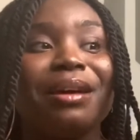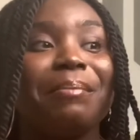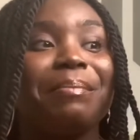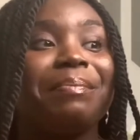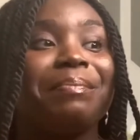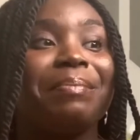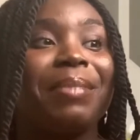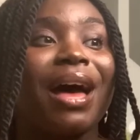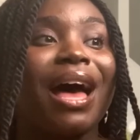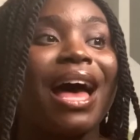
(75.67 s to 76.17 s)

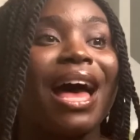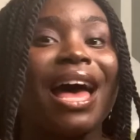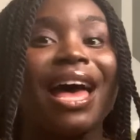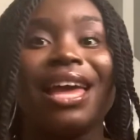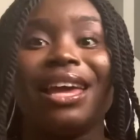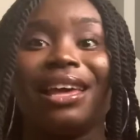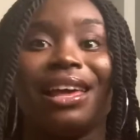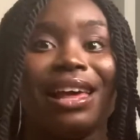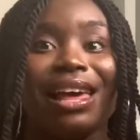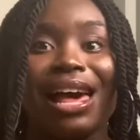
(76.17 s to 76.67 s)

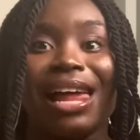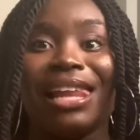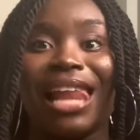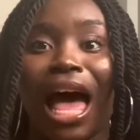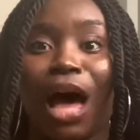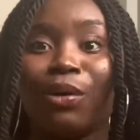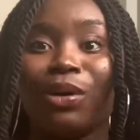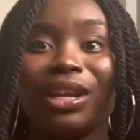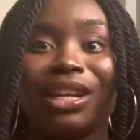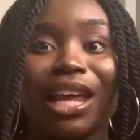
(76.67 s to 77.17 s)
by
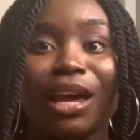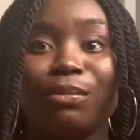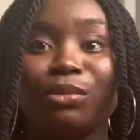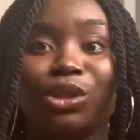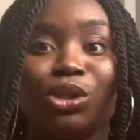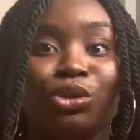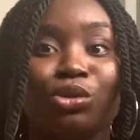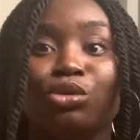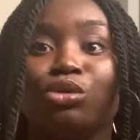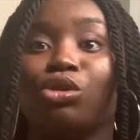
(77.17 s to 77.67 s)
allowing them
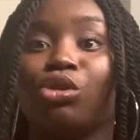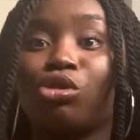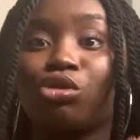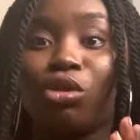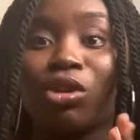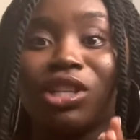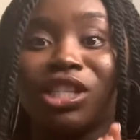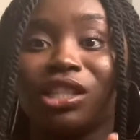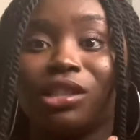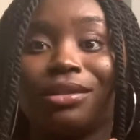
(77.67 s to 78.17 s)
to
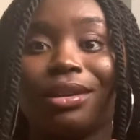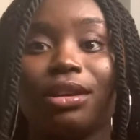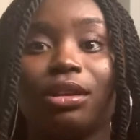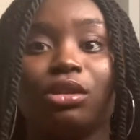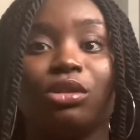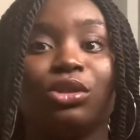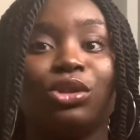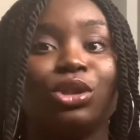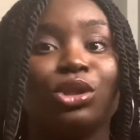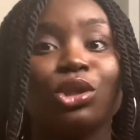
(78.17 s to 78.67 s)
cross
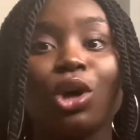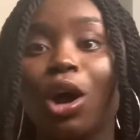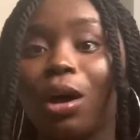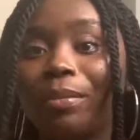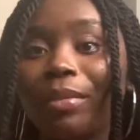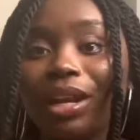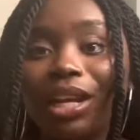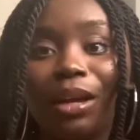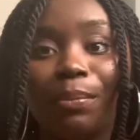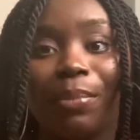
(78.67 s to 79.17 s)
so
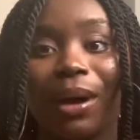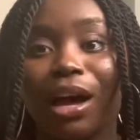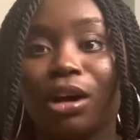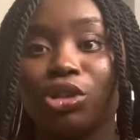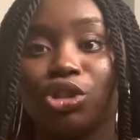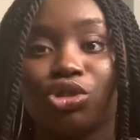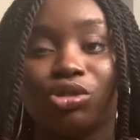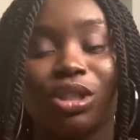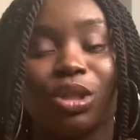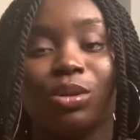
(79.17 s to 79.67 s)
many
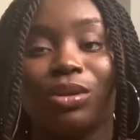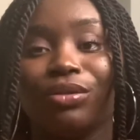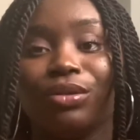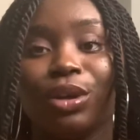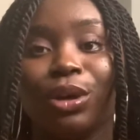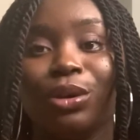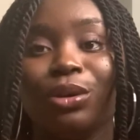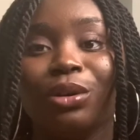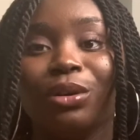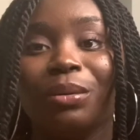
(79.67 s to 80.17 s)
boundaries with
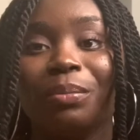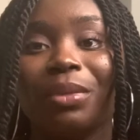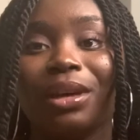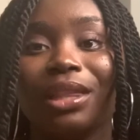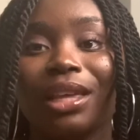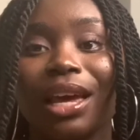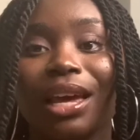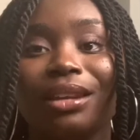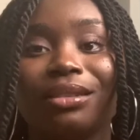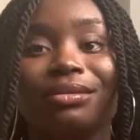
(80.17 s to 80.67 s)
you. But
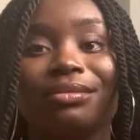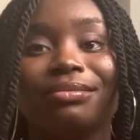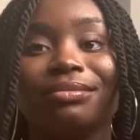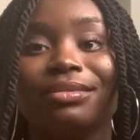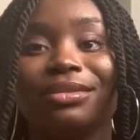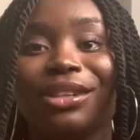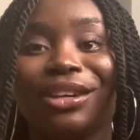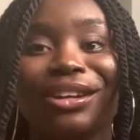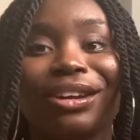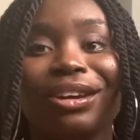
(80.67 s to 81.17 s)
then,
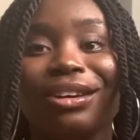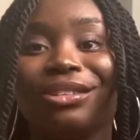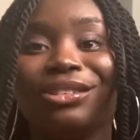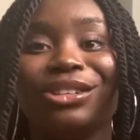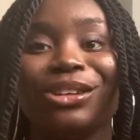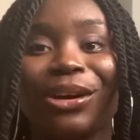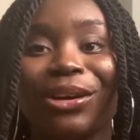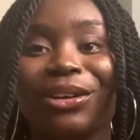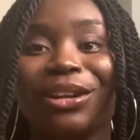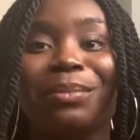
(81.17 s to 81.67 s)
the
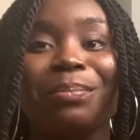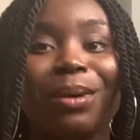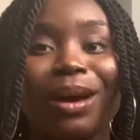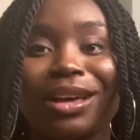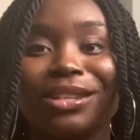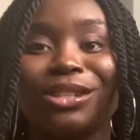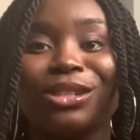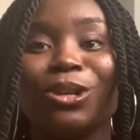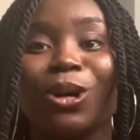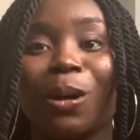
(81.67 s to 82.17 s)
only
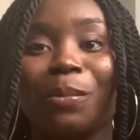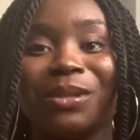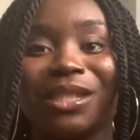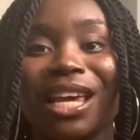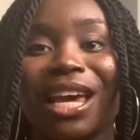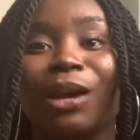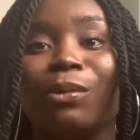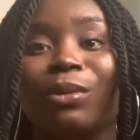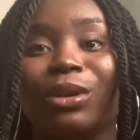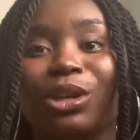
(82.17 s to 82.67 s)
person you're
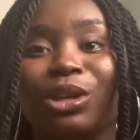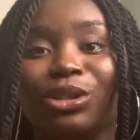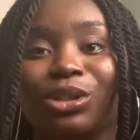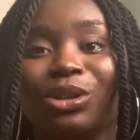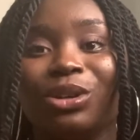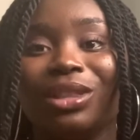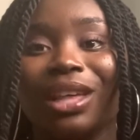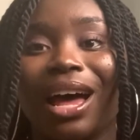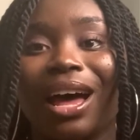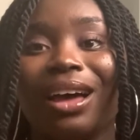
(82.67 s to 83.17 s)
upsetting when you do
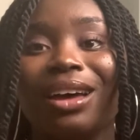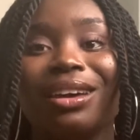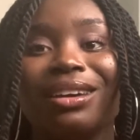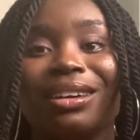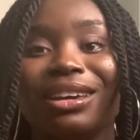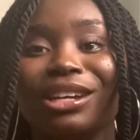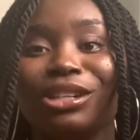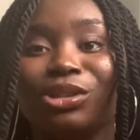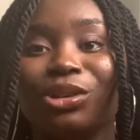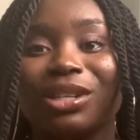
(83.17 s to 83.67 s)
that
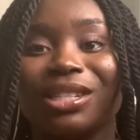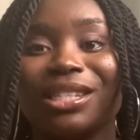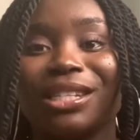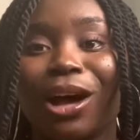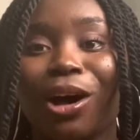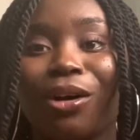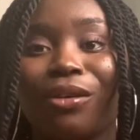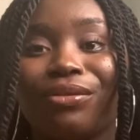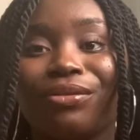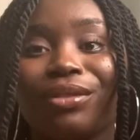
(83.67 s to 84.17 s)
is
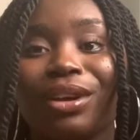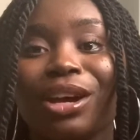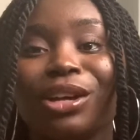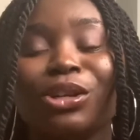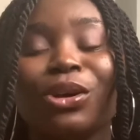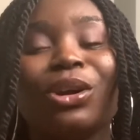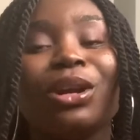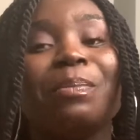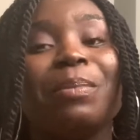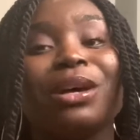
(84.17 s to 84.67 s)
yourself. The
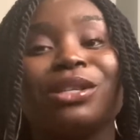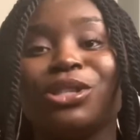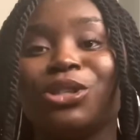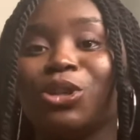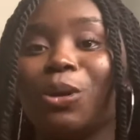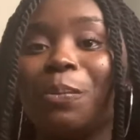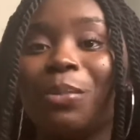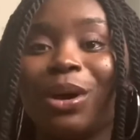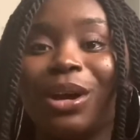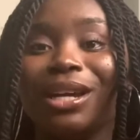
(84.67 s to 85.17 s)
only person you're
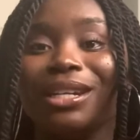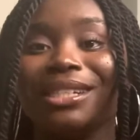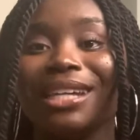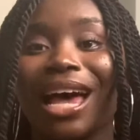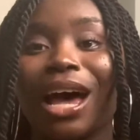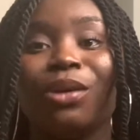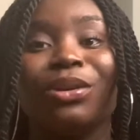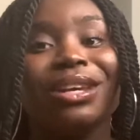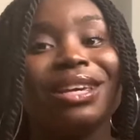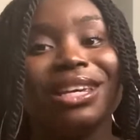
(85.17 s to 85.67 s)
putting
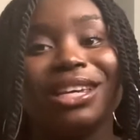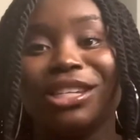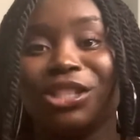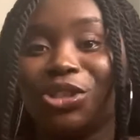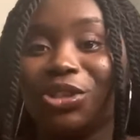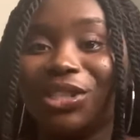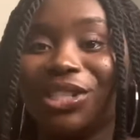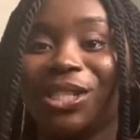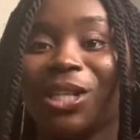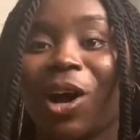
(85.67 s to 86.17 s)
down is
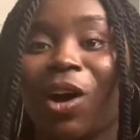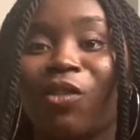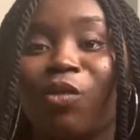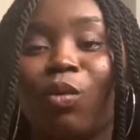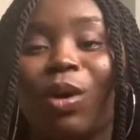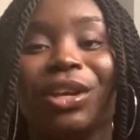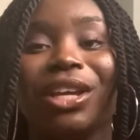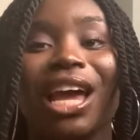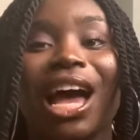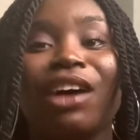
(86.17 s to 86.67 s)
yourself when
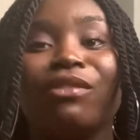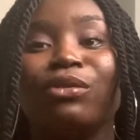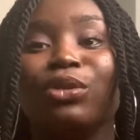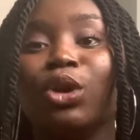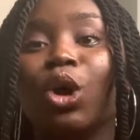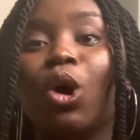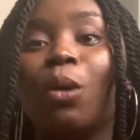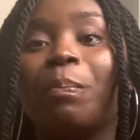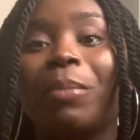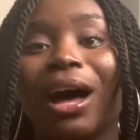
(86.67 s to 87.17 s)
you have
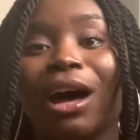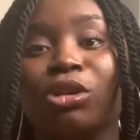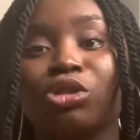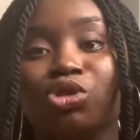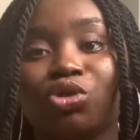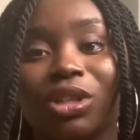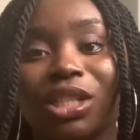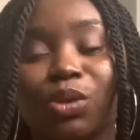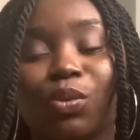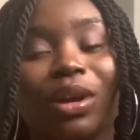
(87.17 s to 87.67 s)
no
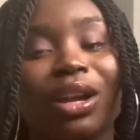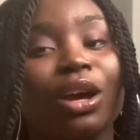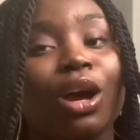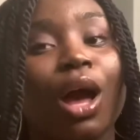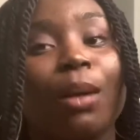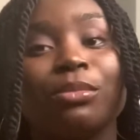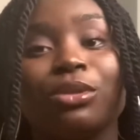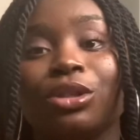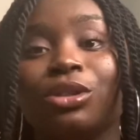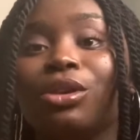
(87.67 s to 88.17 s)
boundaries when it
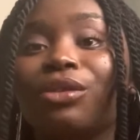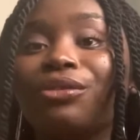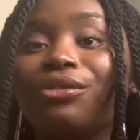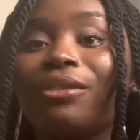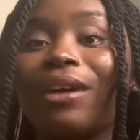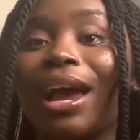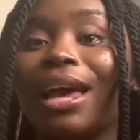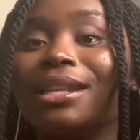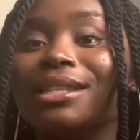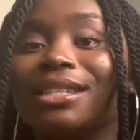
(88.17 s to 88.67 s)
comes to your
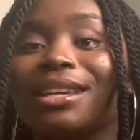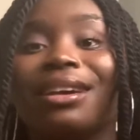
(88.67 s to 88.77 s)
friends,